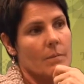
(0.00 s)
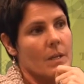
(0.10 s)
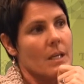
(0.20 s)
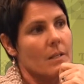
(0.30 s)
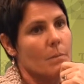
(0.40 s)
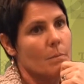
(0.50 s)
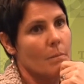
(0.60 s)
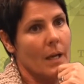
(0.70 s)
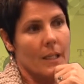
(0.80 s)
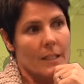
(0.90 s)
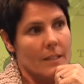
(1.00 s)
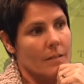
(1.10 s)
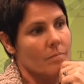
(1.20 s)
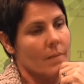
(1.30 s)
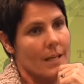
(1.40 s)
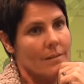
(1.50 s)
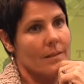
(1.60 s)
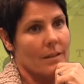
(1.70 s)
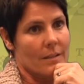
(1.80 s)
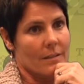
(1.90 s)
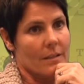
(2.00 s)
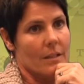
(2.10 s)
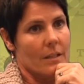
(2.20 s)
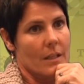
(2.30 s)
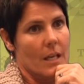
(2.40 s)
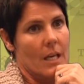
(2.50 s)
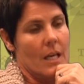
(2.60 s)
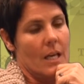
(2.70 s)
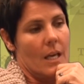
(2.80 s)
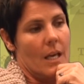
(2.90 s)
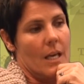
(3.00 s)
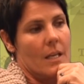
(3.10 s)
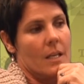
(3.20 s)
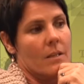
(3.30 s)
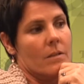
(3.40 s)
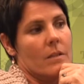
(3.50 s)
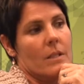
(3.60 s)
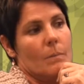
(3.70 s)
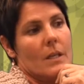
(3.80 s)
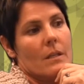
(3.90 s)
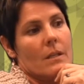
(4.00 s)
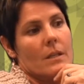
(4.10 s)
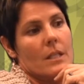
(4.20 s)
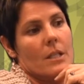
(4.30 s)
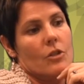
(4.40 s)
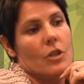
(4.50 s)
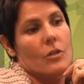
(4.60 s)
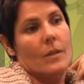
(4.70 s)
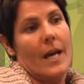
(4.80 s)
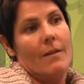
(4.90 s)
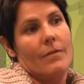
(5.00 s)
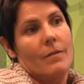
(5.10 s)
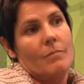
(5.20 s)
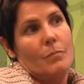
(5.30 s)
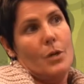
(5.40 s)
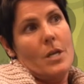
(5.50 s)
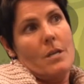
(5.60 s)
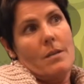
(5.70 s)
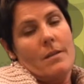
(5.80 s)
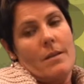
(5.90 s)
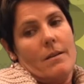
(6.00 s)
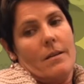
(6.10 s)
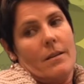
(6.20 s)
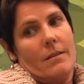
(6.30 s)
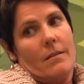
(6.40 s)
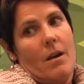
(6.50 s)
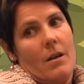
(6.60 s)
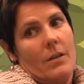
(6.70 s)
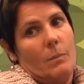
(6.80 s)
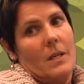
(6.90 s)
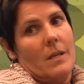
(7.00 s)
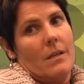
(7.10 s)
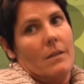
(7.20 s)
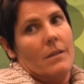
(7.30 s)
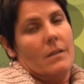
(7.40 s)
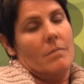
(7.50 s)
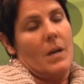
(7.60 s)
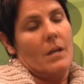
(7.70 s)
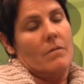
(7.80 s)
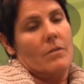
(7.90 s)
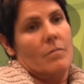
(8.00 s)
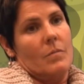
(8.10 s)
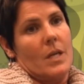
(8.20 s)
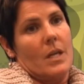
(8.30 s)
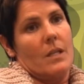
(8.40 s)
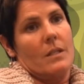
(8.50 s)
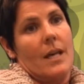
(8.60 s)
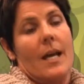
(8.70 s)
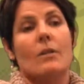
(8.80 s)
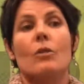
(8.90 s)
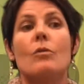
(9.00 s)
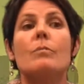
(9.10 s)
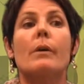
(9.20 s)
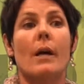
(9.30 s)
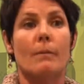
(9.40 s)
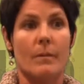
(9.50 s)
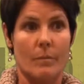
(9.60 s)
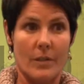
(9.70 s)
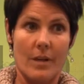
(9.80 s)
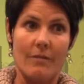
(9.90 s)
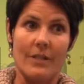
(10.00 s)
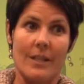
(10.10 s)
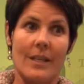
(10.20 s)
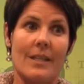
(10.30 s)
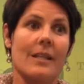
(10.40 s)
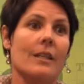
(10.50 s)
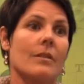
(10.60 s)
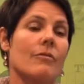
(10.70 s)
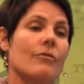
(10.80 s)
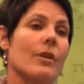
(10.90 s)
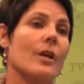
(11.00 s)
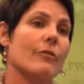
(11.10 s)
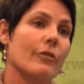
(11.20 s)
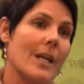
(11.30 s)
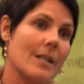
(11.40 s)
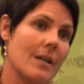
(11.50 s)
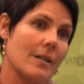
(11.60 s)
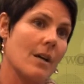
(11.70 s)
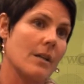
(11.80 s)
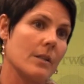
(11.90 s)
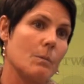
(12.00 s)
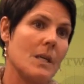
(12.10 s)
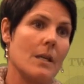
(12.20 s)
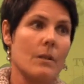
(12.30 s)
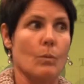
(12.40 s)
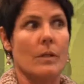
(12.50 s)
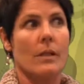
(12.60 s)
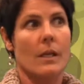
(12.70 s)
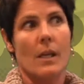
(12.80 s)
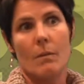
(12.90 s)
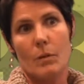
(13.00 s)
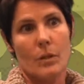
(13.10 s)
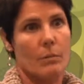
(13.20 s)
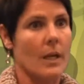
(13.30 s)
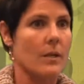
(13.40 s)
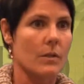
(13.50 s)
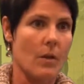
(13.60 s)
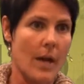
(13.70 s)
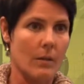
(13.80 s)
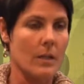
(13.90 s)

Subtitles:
His mind is amazing. And typically teachers haven't put their RSP kids in my room because I do problem solving, and they're afraid that the RSP kids, well, they can't multiply, so how